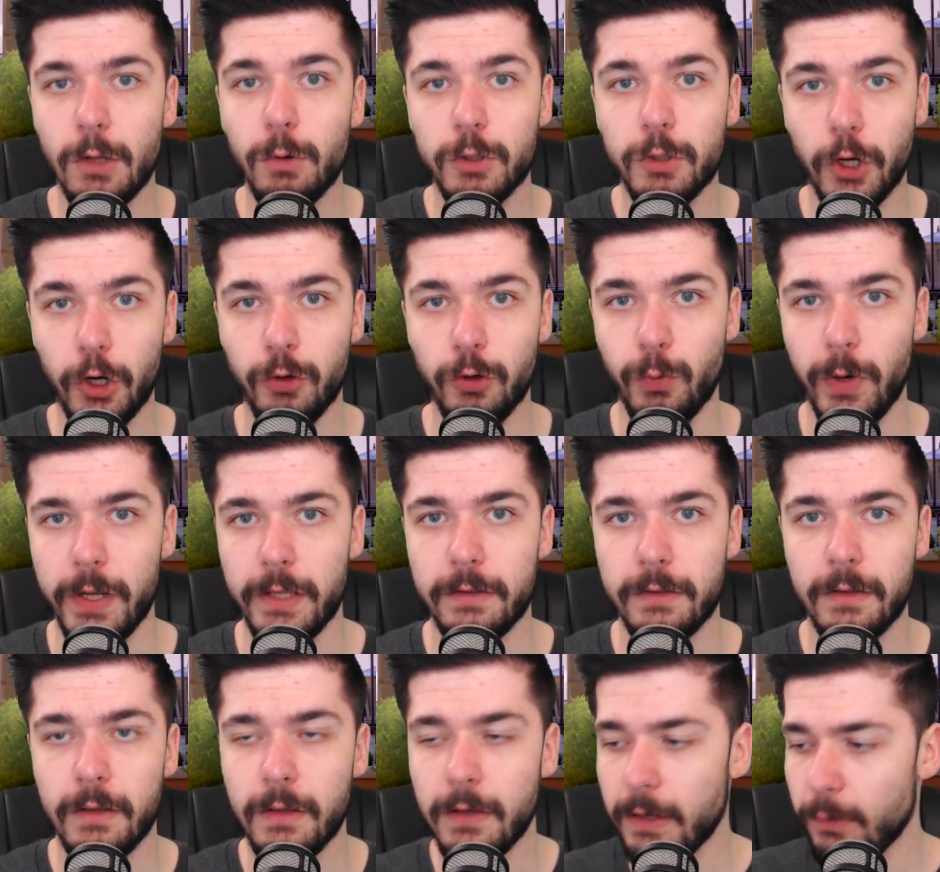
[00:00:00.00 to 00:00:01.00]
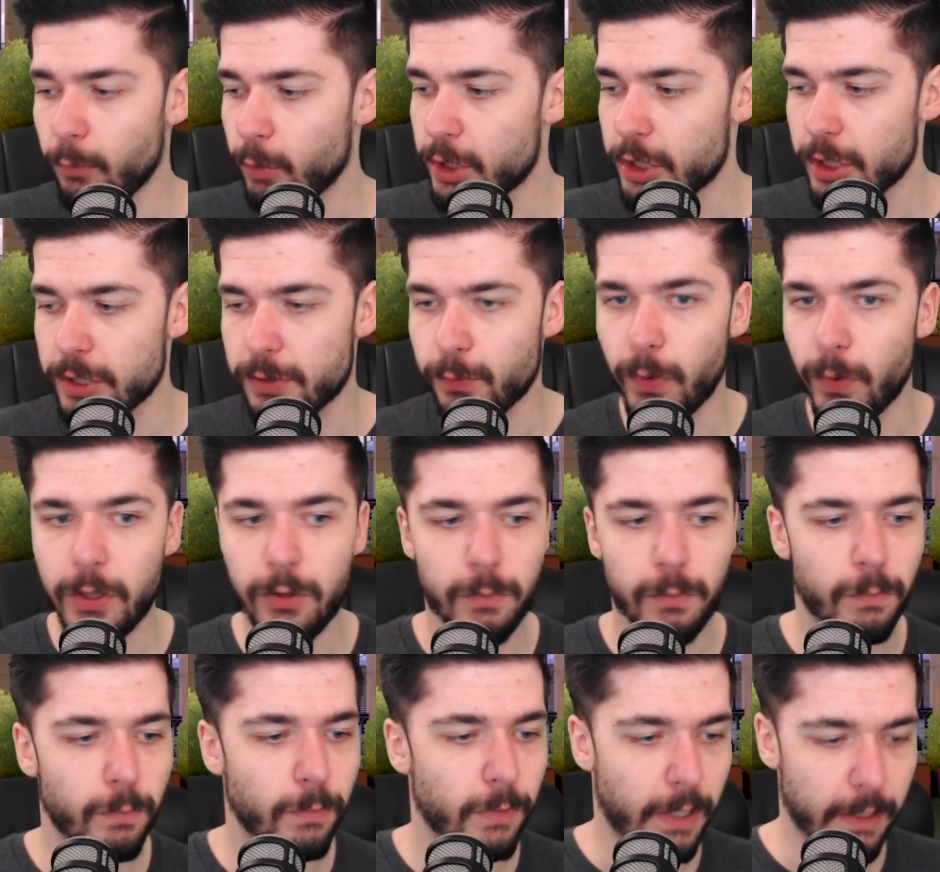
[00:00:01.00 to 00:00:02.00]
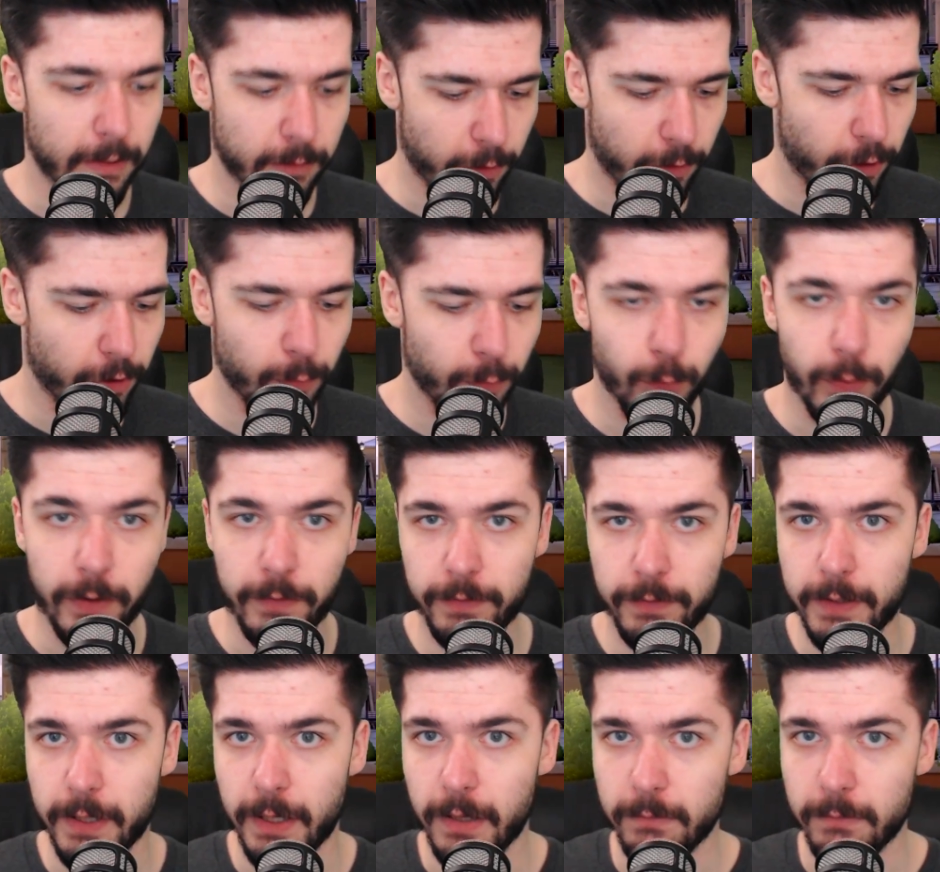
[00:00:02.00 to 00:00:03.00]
turn rate, which is when you turn with the